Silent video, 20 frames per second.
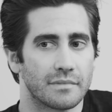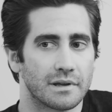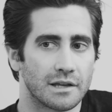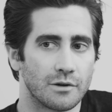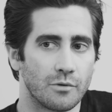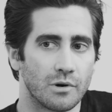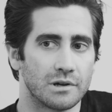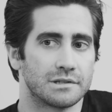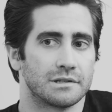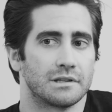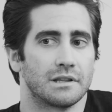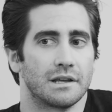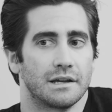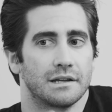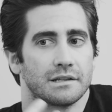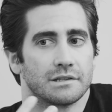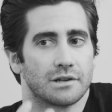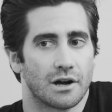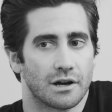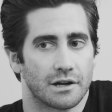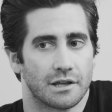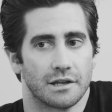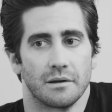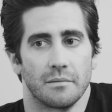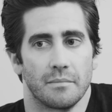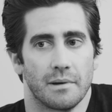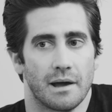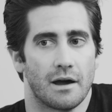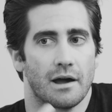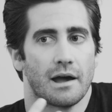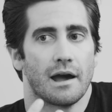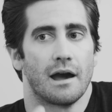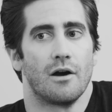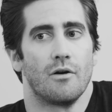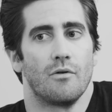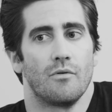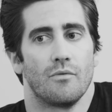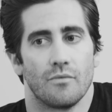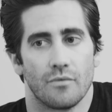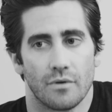He wasn't like talking about
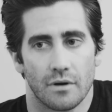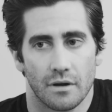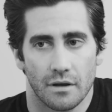how